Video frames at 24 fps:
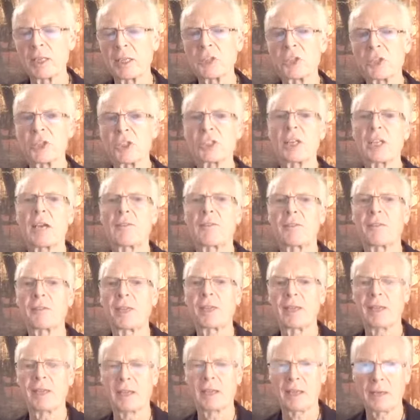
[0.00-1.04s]
it's just
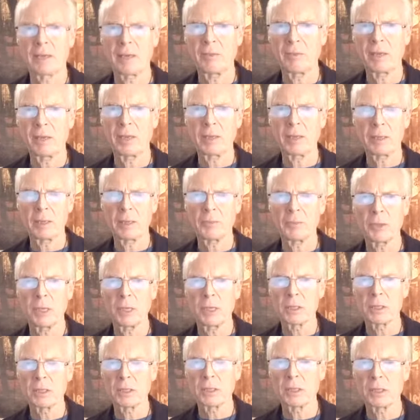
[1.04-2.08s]
feeling heavy and
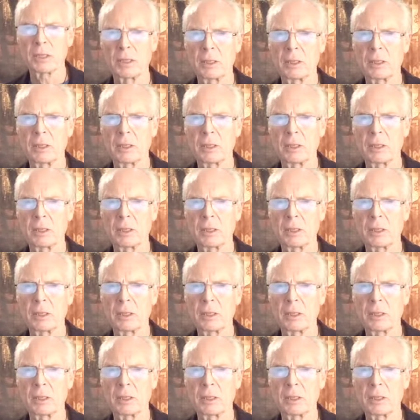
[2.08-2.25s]
depressed.